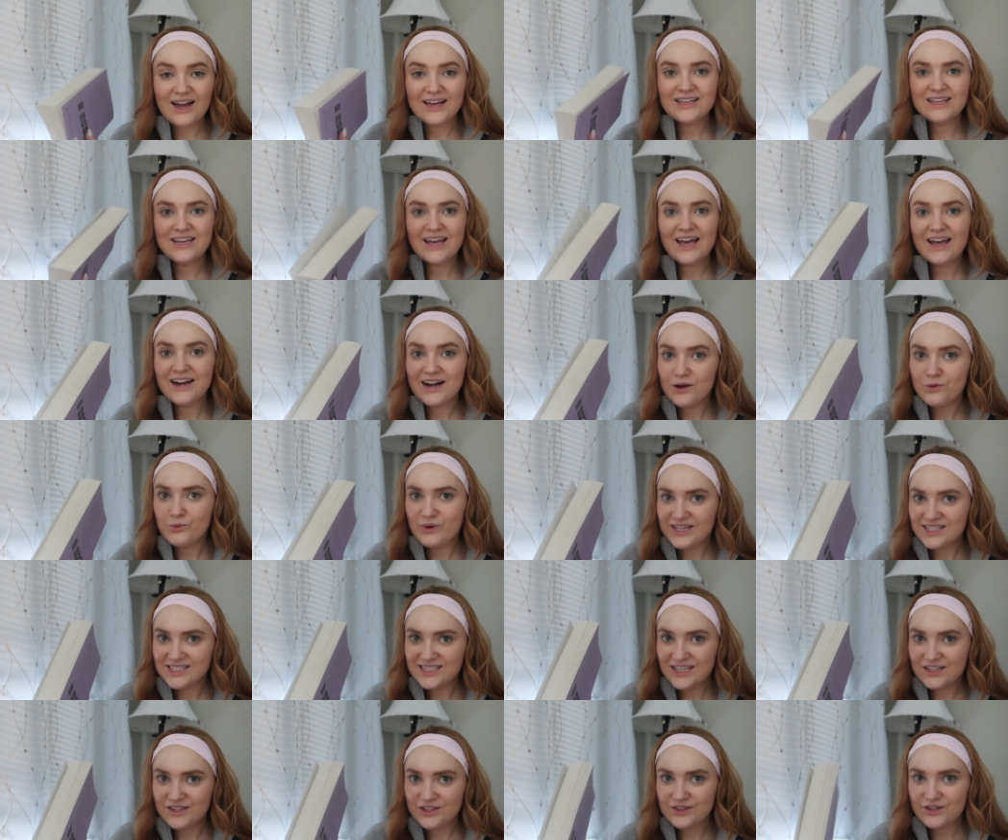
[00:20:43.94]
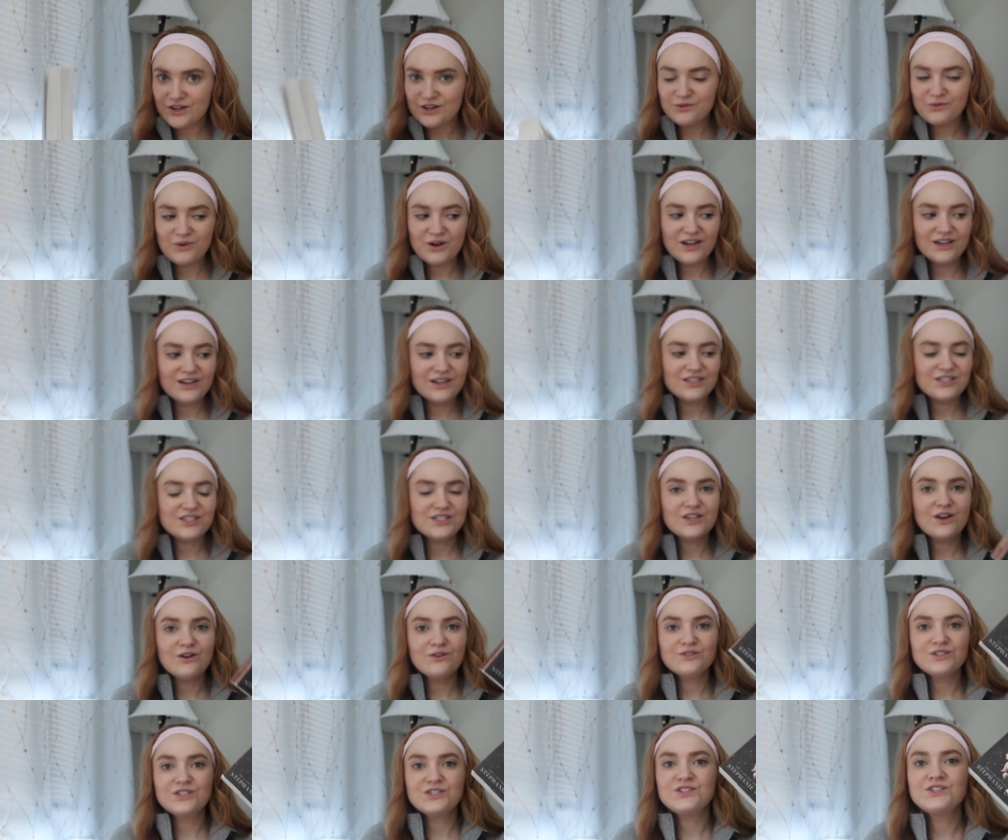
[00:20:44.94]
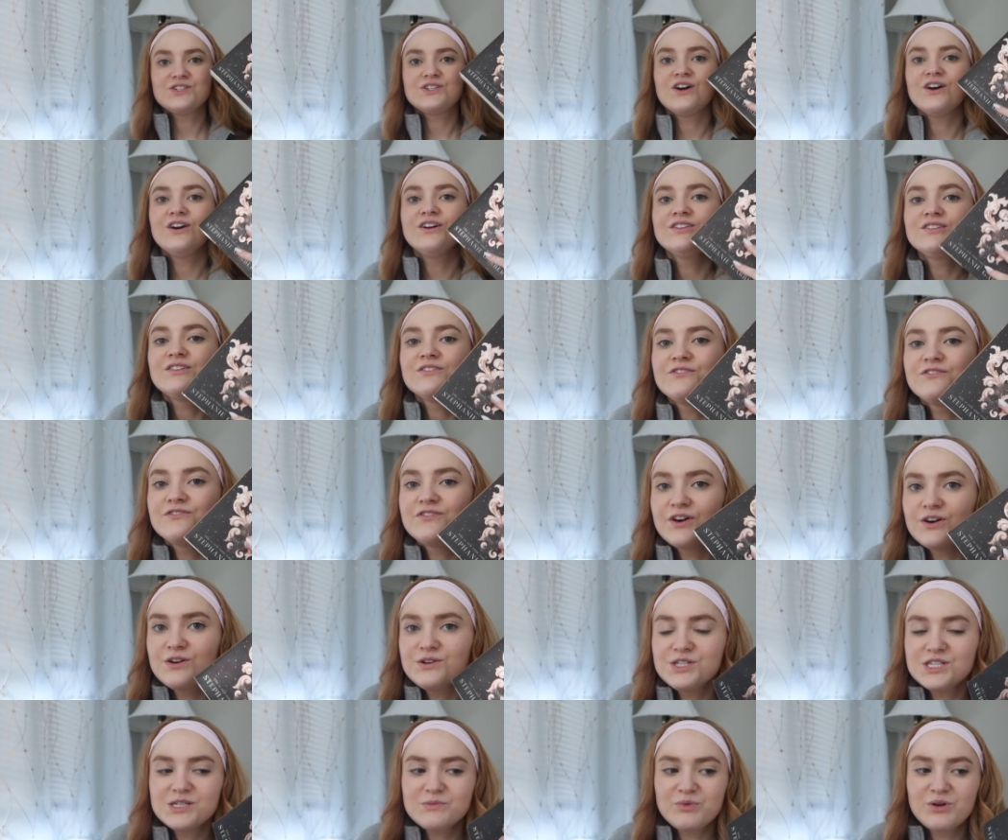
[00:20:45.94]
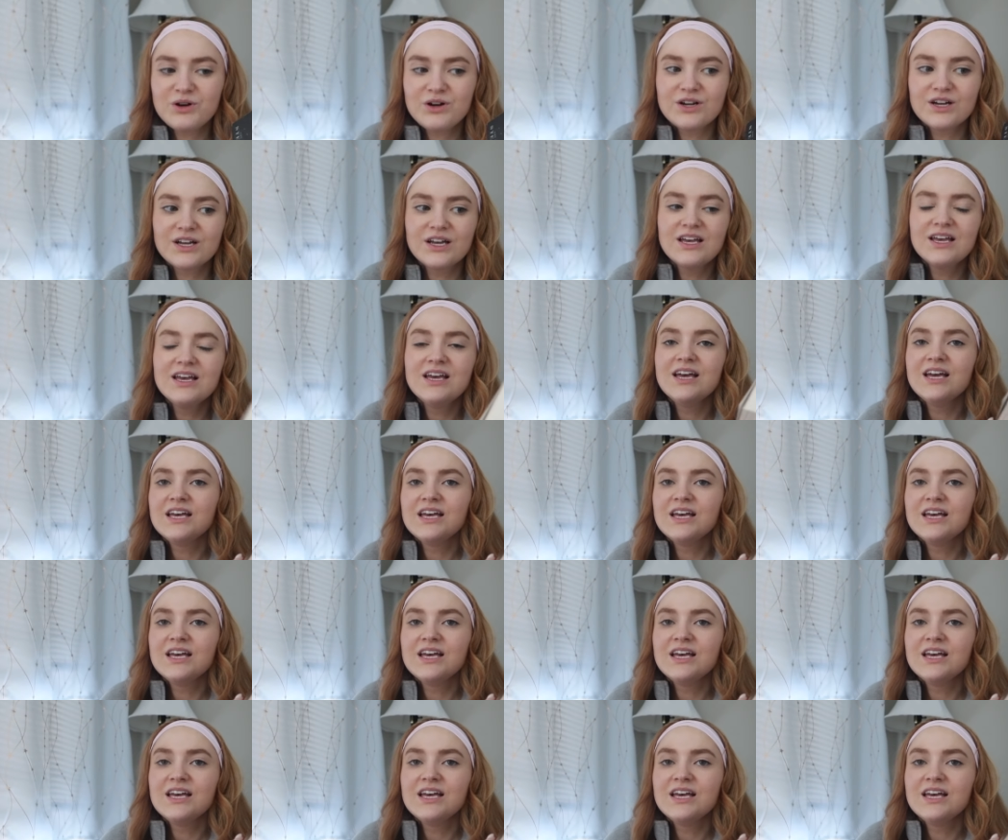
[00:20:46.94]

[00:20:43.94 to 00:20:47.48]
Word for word: I cannot wait to get the third one. So to start, the first book